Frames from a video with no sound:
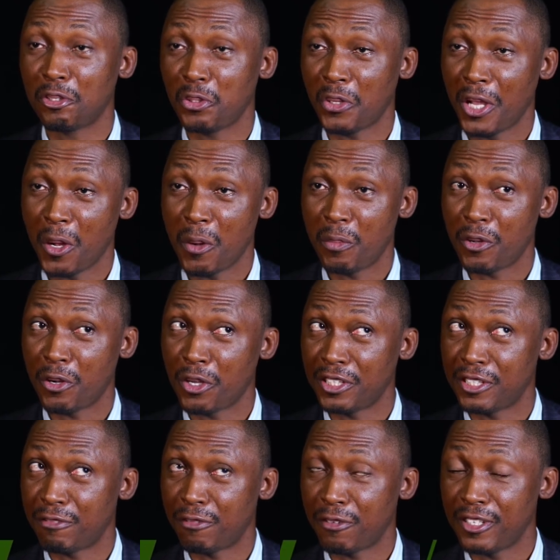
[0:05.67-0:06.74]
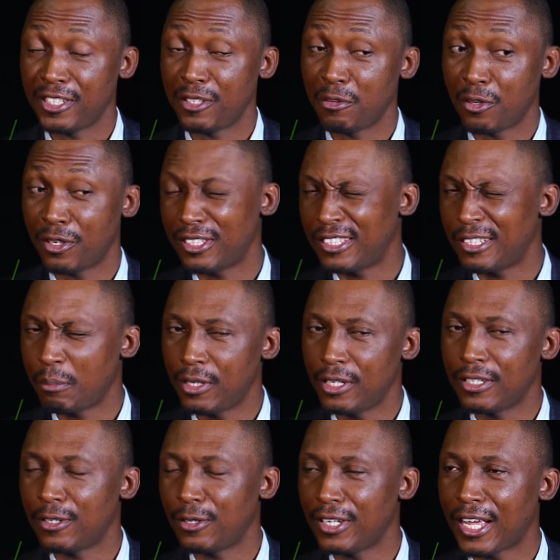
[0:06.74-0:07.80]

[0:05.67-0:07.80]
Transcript: to help, because the funding was a bit on